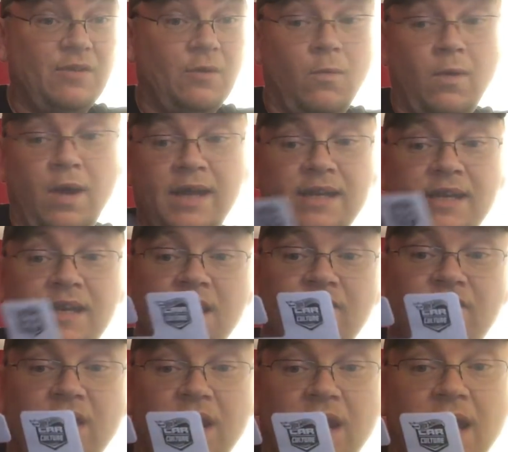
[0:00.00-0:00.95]
if they're wide
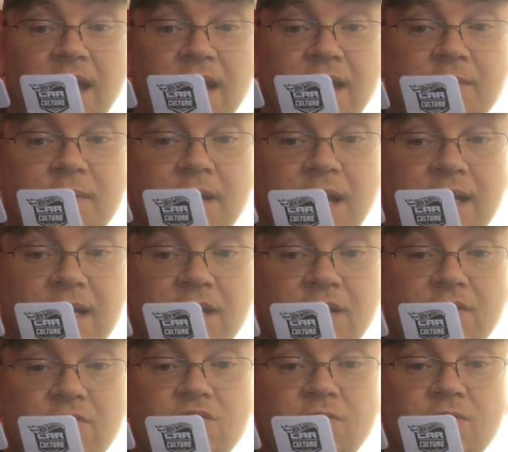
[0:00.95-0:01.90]
enough and I like them and I
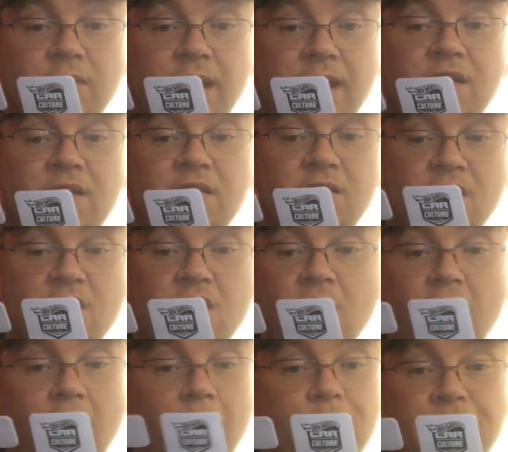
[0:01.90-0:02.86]
can use them later.
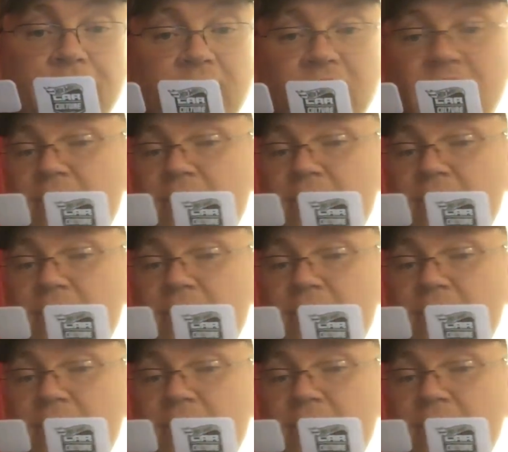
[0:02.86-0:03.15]
I'll pick